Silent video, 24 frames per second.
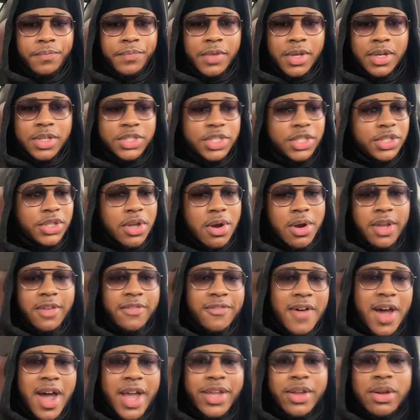She
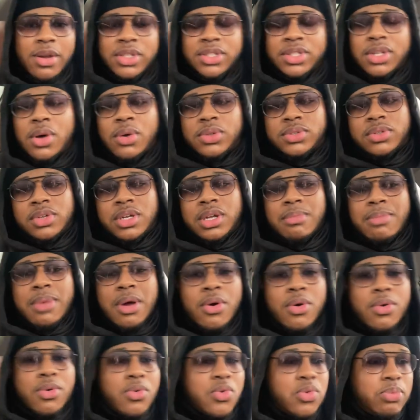35 years old talking
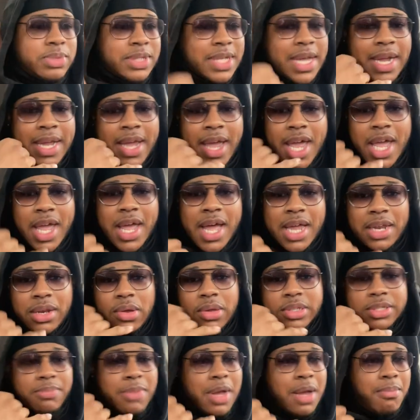about, "Oops, I
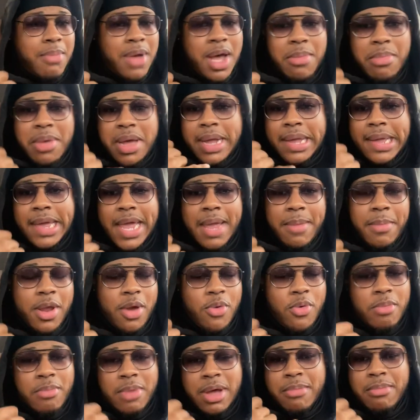lost my mama. I came
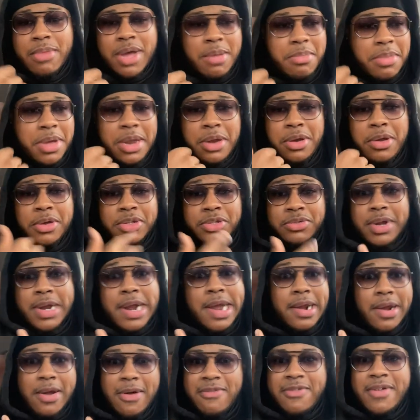here with my mama. I lost her. I
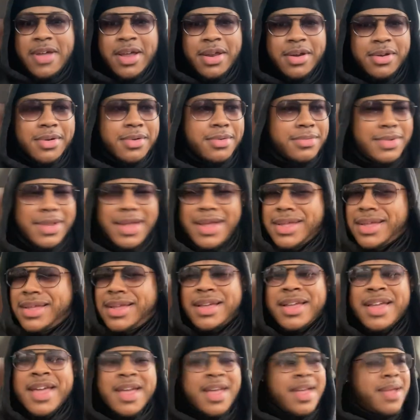gotta go find her."
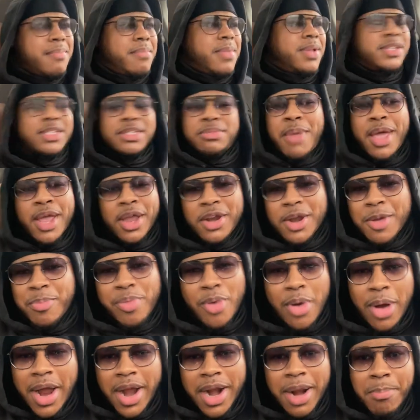Like, just making up
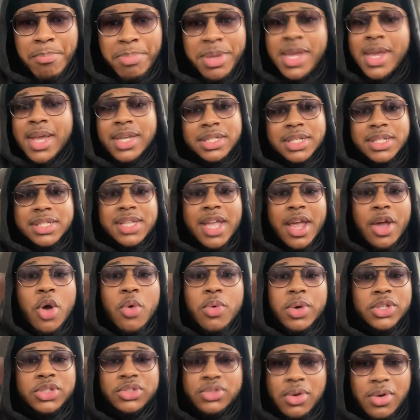all kind of BS because they
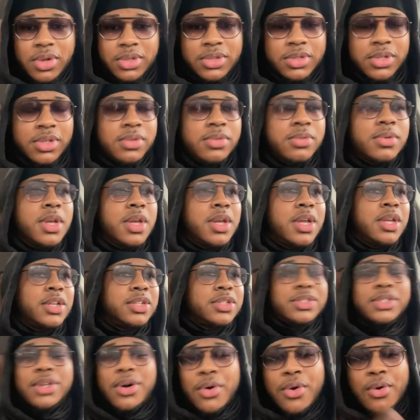don't want to talk to you.
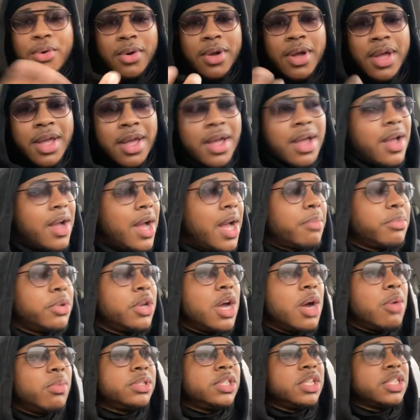So I'm
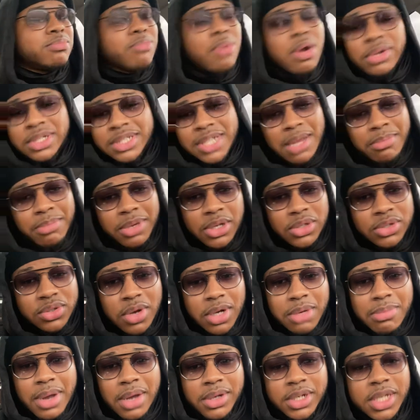done with this, bro, because I'll be done
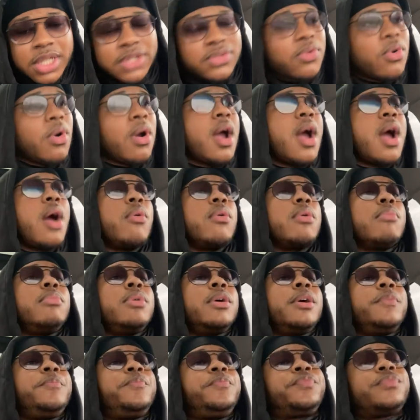talking about this for an hour.
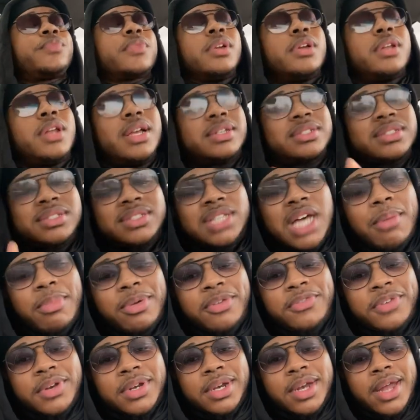But that's the
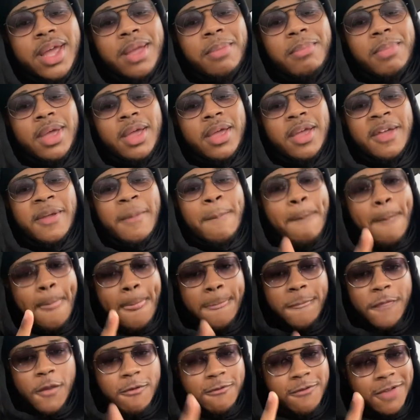topic for today, man.
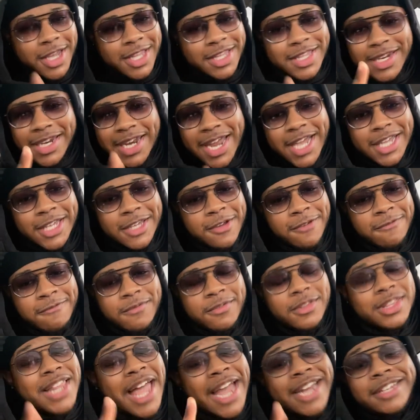Don't forget to like
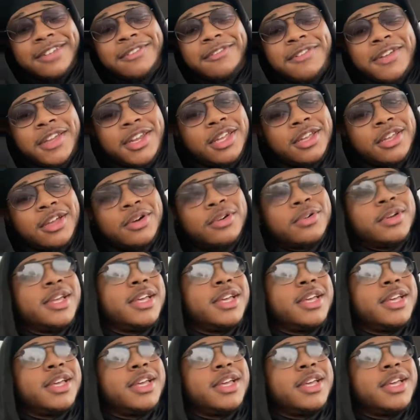the video